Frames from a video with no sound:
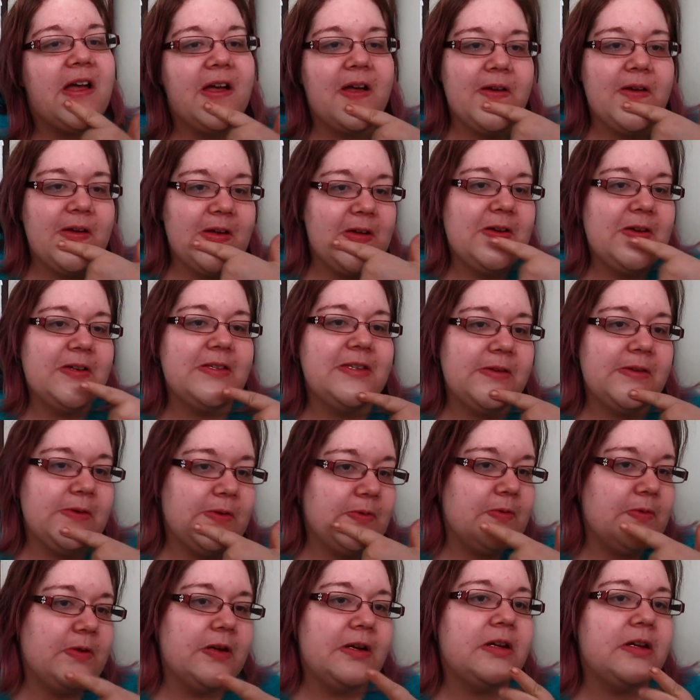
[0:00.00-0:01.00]
Of course,
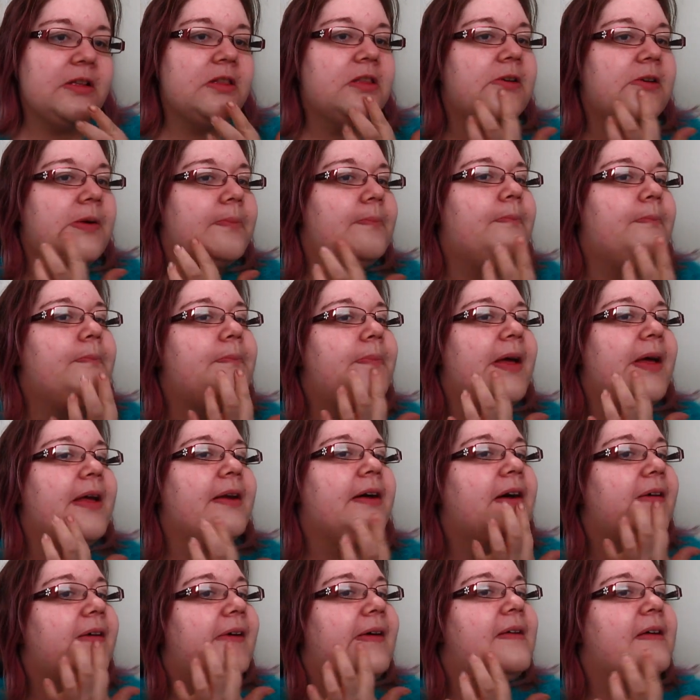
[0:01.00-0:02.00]
it'll work a lot
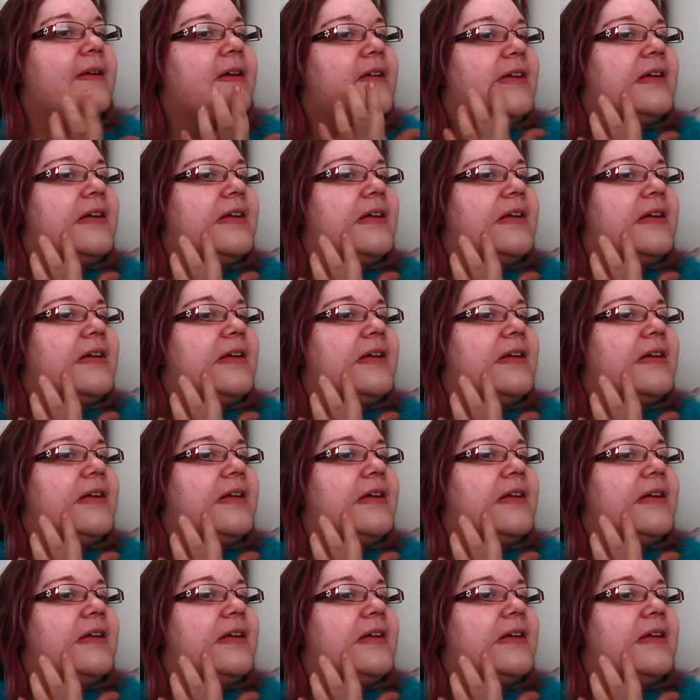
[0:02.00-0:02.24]
better